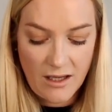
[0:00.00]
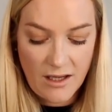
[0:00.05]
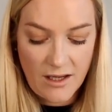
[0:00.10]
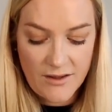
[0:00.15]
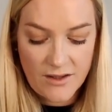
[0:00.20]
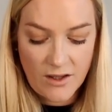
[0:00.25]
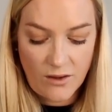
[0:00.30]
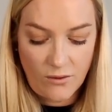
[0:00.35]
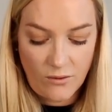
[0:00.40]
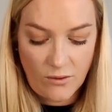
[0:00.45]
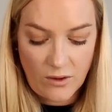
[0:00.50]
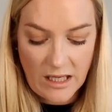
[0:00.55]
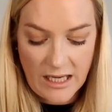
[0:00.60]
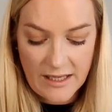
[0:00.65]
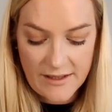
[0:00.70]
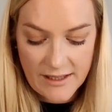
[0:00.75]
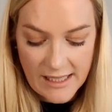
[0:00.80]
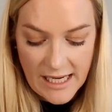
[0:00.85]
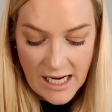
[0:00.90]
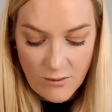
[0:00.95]
So
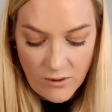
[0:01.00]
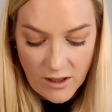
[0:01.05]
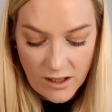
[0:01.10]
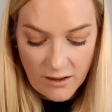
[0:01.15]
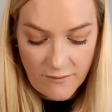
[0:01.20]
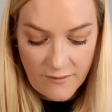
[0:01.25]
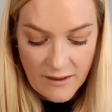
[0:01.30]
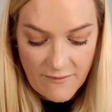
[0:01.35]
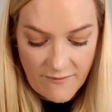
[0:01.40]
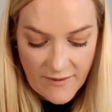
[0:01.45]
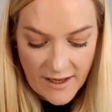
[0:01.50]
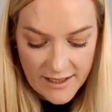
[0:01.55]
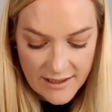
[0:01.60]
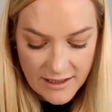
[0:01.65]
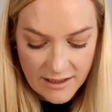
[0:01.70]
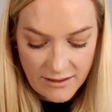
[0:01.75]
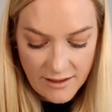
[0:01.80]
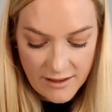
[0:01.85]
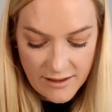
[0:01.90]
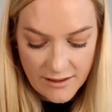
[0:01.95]
it's a network of lymph
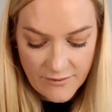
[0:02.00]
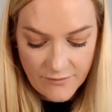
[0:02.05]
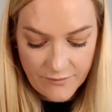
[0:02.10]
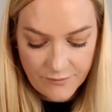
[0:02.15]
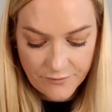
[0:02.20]
vessels.